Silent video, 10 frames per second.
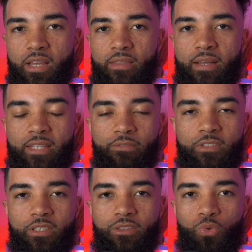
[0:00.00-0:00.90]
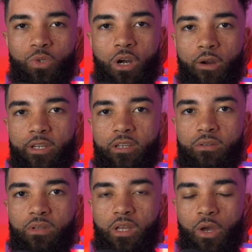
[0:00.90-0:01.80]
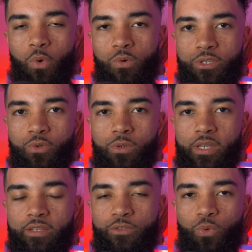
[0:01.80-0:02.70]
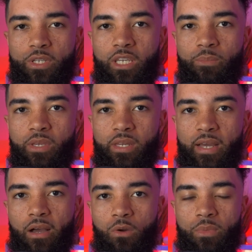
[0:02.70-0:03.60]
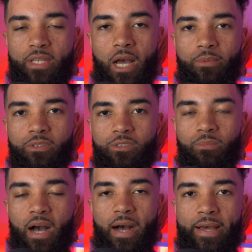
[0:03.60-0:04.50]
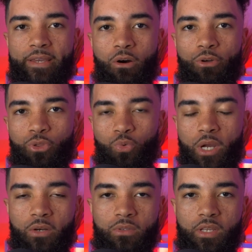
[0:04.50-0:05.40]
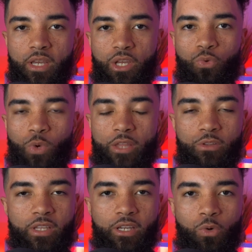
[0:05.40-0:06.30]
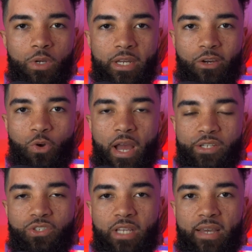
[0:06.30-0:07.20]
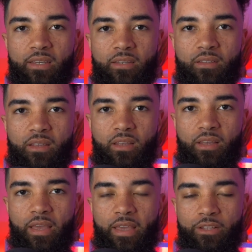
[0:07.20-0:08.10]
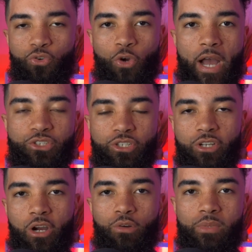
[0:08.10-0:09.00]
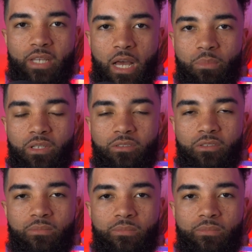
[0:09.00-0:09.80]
that deficit through cardio, what we're doing is we're keeping our metabolism high all throughout rather than going on a crash diet and crashing our metabolism.